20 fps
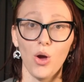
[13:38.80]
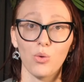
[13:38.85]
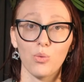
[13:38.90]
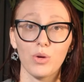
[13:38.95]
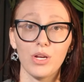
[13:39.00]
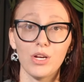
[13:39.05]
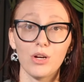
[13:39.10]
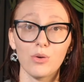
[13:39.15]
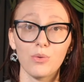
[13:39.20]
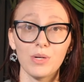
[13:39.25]

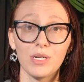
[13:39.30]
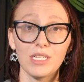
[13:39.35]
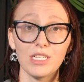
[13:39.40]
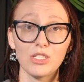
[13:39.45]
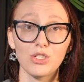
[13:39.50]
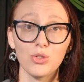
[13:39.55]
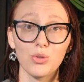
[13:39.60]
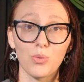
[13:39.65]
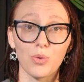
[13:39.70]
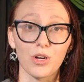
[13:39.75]
We are
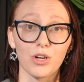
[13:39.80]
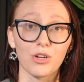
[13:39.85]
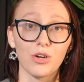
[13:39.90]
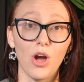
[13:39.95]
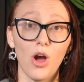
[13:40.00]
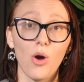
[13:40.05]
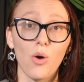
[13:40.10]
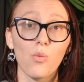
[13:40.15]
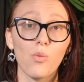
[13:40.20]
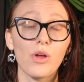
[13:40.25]
willing to work
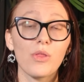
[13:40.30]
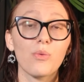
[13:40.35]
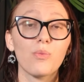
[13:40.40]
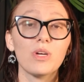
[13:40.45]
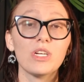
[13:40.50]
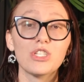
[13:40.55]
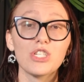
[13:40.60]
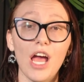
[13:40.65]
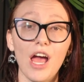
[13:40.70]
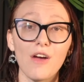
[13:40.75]
with
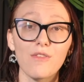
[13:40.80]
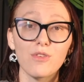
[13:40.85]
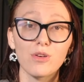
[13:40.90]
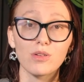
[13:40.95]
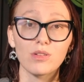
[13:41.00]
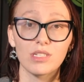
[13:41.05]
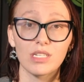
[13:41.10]
whichever